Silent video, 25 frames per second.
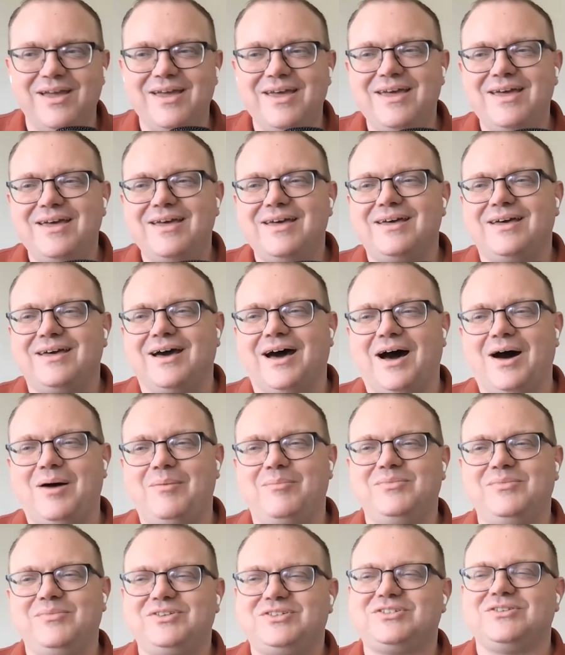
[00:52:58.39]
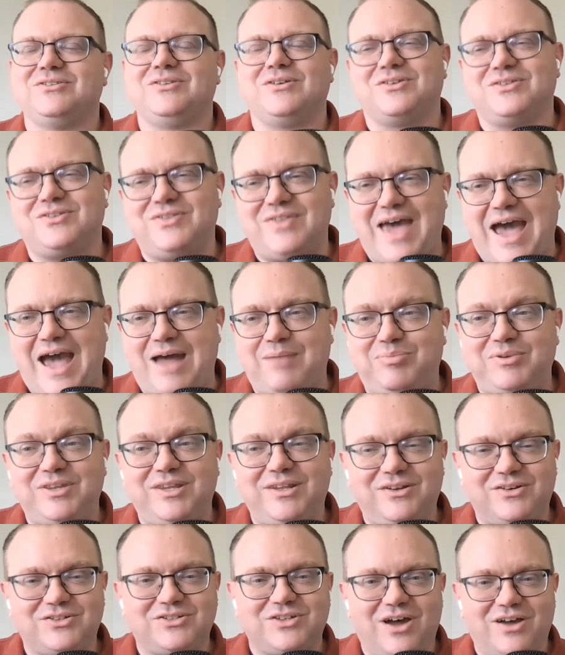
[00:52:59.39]
Right. Um, so there's that, but then
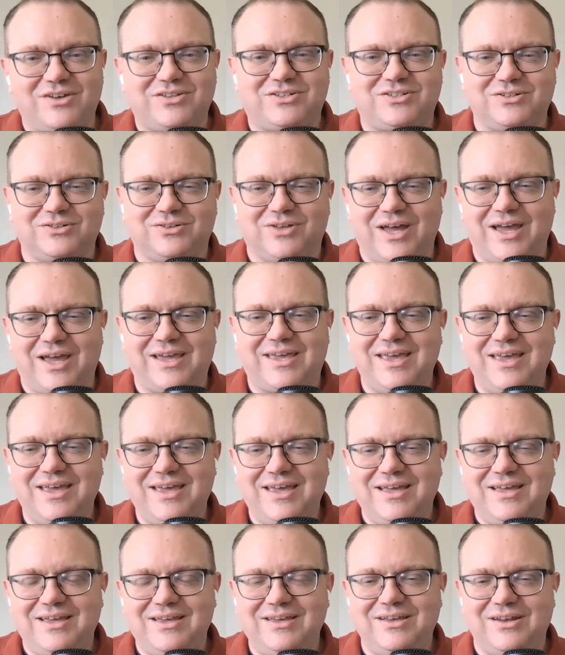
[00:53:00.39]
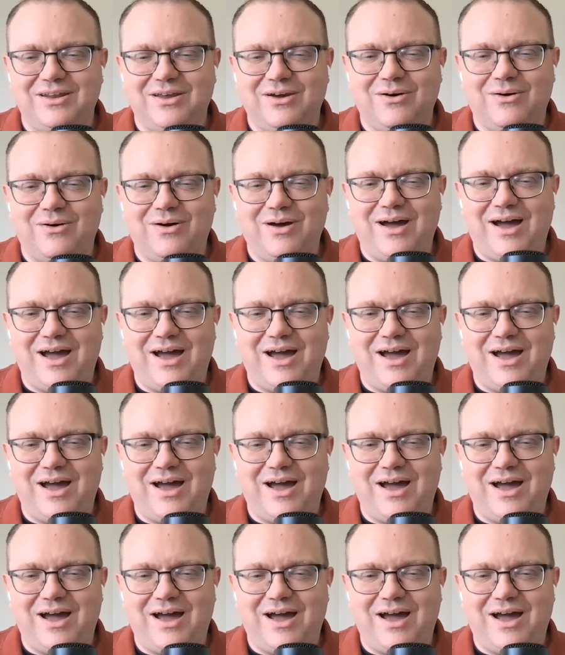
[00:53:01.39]
there's also like, you know,